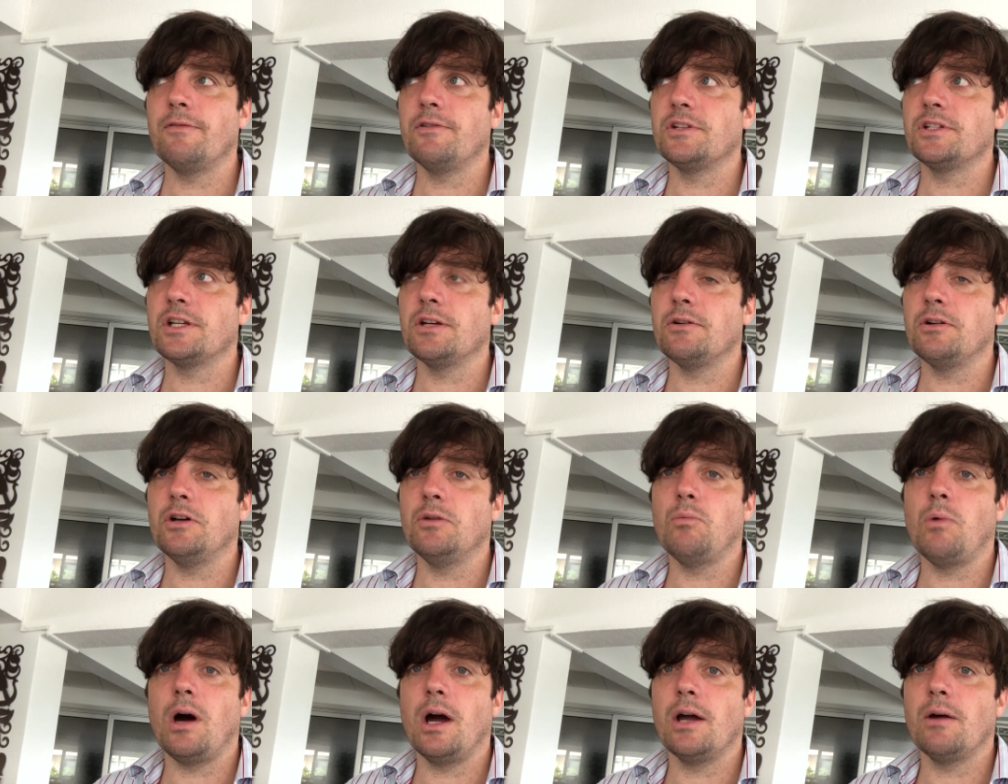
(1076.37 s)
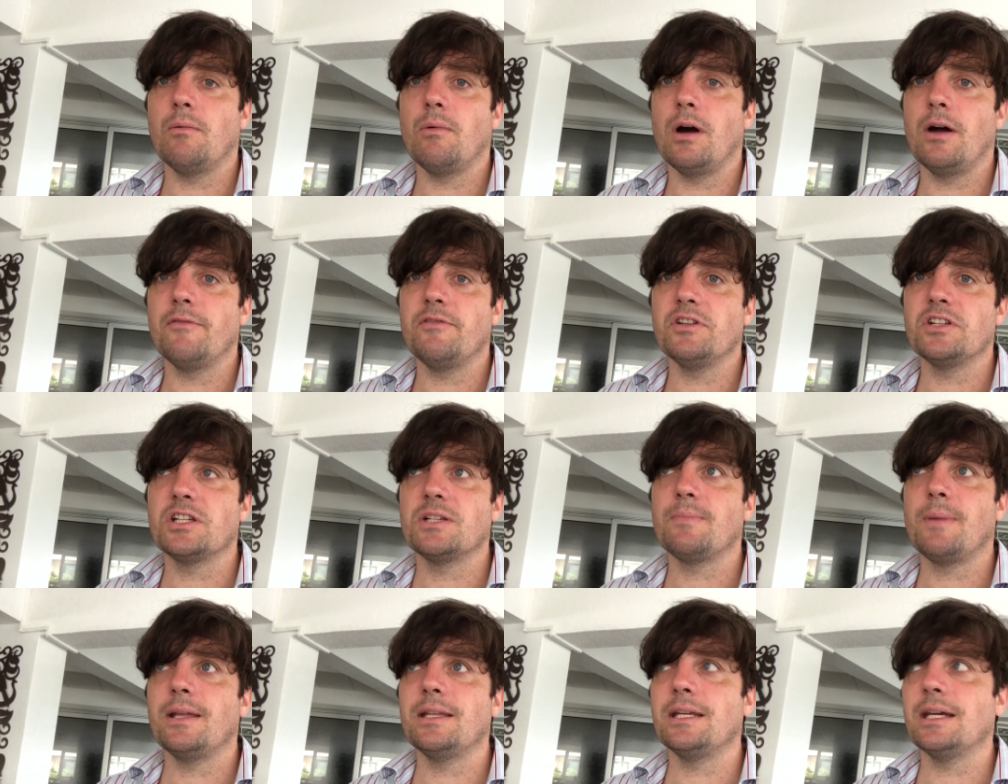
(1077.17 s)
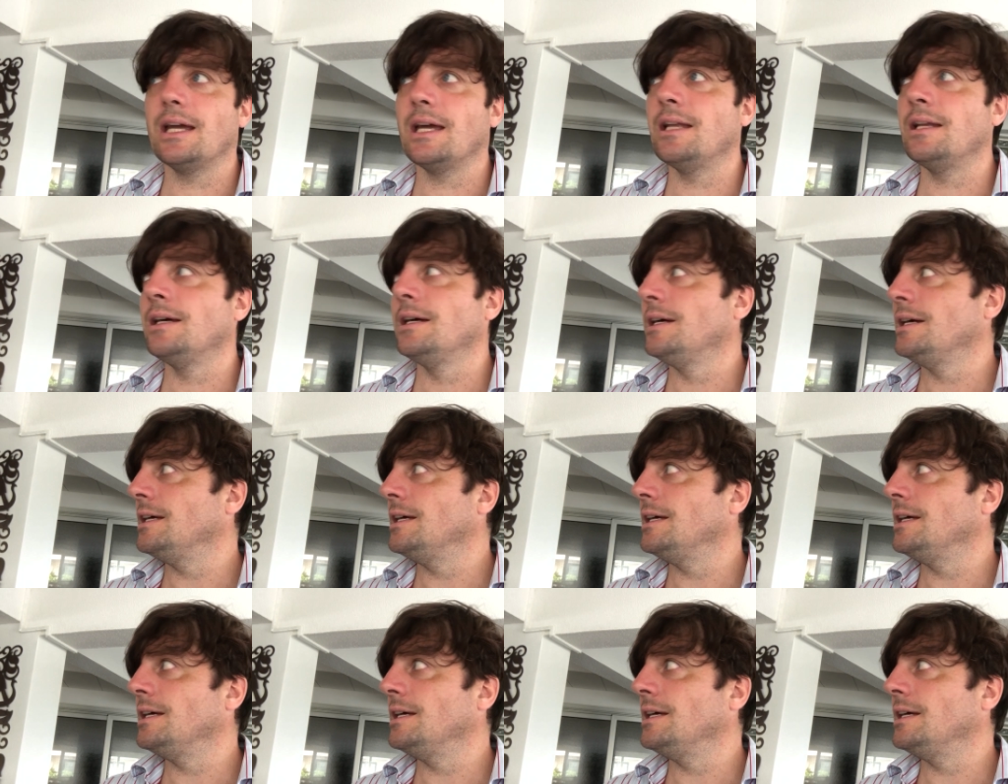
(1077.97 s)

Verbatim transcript: If it's so good, why, why are you suspending it?